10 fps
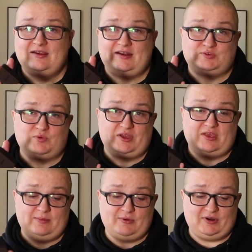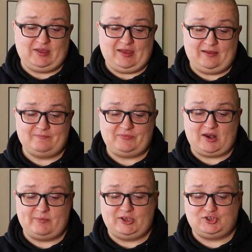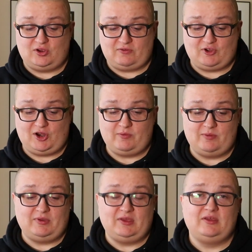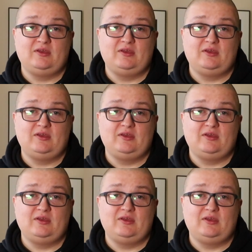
That's what I keep on here, and I make sure I've got it with me